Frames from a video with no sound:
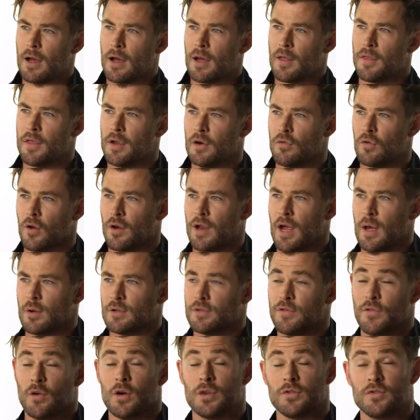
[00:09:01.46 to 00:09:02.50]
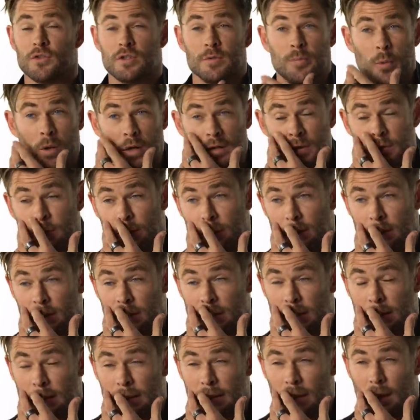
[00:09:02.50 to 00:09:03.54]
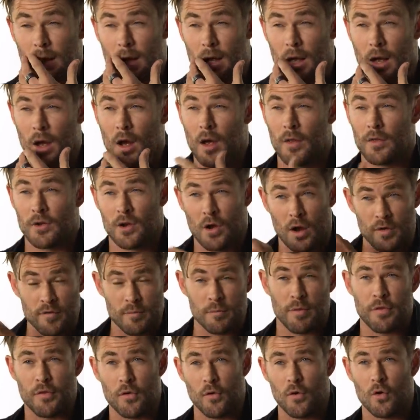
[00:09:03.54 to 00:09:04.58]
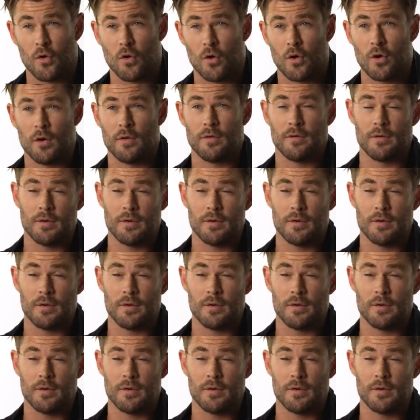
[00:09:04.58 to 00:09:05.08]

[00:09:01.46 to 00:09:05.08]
I think Ron Howard's first response was, oh, the guy from Thor,